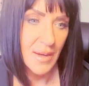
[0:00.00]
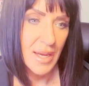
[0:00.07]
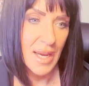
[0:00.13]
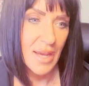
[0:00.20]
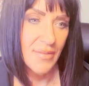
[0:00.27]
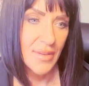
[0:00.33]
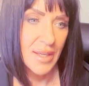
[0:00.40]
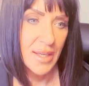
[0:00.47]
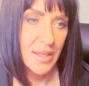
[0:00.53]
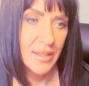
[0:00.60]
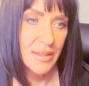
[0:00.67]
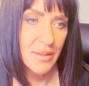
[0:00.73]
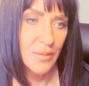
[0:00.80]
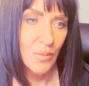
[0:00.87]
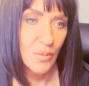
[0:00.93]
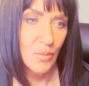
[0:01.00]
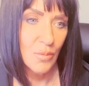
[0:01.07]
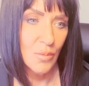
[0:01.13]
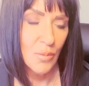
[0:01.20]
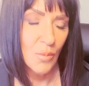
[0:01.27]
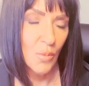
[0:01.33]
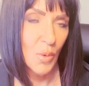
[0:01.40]
And then
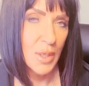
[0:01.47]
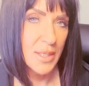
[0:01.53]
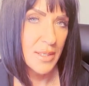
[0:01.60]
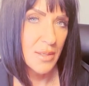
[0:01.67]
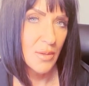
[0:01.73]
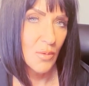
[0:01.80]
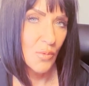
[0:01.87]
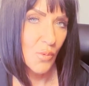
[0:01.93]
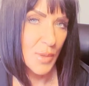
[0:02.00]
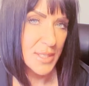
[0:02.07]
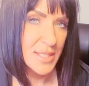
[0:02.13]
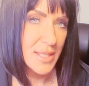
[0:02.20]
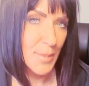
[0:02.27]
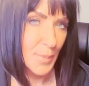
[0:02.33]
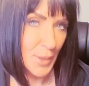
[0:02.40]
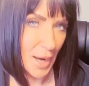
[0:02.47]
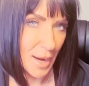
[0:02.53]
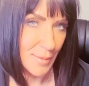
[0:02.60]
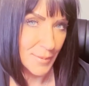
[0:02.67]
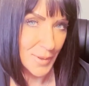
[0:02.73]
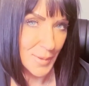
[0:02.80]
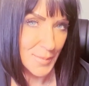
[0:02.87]
what what's the
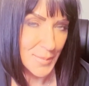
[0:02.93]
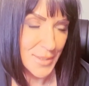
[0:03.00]
problem?